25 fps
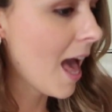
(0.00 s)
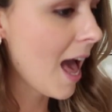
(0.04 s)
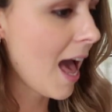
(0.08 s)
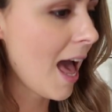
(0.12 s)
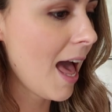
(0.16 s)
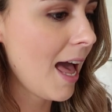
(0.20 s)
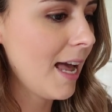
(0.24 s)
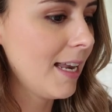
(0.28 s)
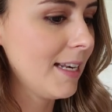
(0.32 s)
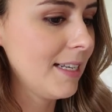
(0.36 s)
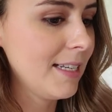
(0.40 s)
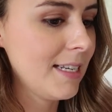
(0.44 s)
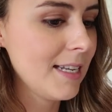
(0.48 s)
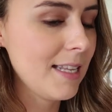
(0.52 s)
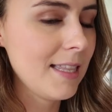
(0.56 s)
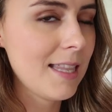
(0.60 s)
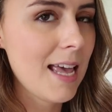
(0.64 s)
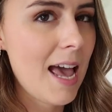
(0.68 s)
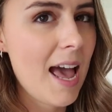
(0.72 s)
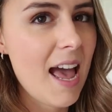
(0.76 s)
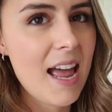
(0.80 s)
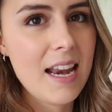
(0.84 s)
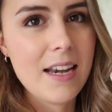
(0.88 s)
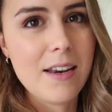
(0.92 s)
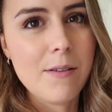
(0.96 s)
and
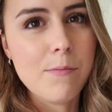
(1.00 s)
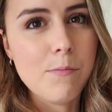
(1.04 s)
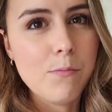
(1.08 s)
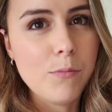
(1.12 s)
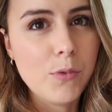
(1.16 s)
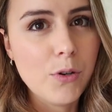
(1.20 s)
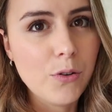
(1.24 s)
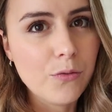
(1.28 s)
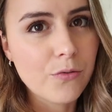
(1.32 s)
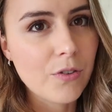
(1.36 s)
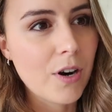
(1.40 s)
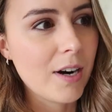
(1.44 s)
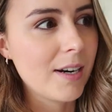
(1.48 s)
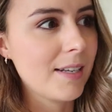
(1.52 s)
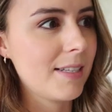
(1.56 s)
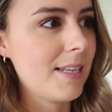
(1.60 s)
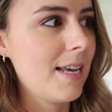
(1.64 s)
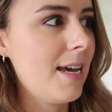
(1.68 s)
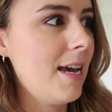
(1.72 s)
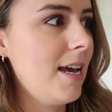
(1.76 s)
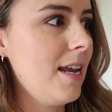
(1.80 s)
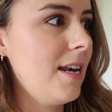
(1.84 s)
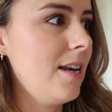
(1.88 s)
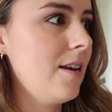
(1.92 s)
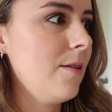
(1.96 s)
then move rugs
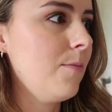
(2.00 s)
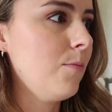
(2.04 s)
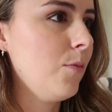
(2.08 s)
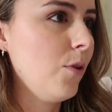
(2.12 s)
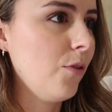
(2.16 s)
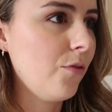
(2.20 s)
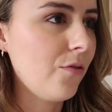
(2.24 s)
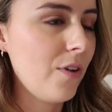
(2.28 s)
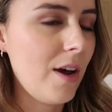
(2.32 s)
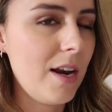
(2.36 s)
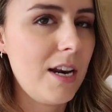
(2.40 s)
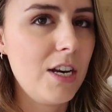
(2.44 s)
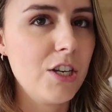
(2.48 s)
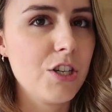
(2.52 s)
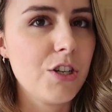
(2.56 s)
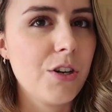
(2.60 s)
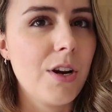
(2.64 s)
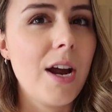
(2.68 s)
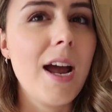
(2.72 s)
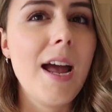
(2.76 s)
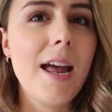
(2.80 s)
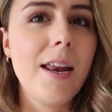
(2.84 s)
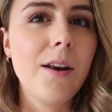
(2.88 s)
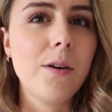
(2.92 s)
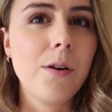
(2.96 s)
in, move furniture
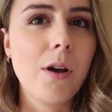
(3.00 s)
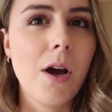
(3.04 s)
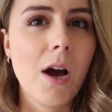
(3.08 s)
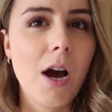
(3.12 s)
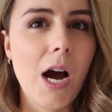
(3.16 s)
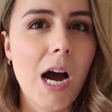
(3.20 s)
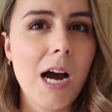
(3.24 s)
in.